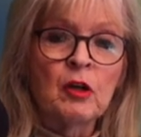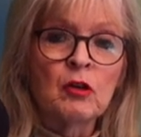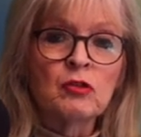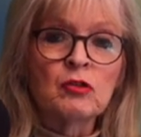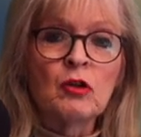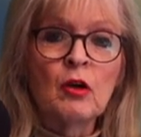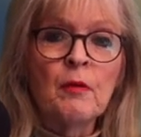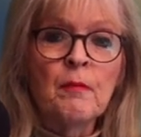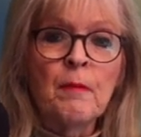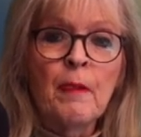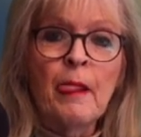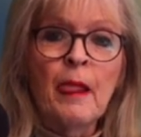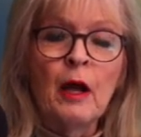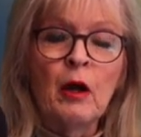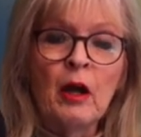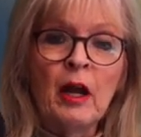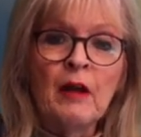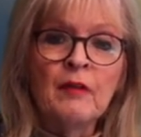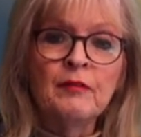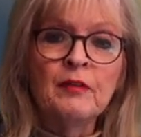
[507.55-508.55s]
So
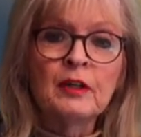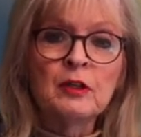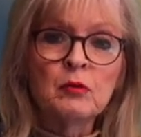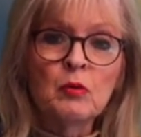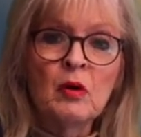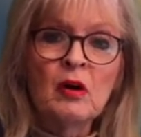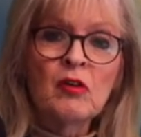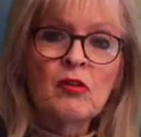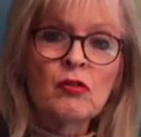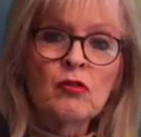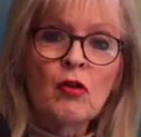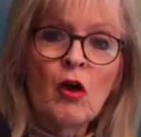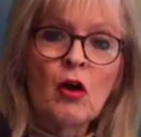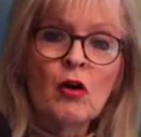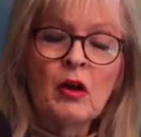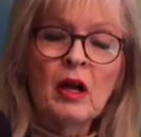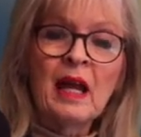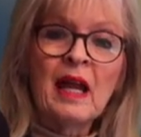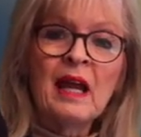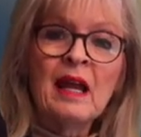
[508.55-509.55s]
if it was
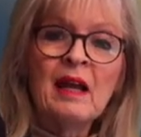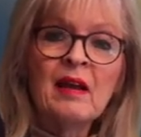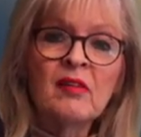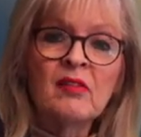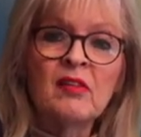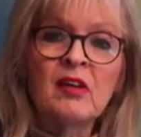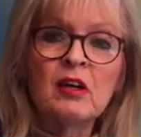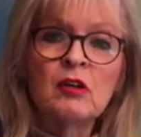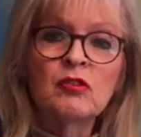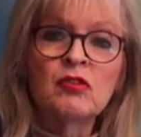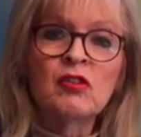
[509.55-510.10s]
so easy,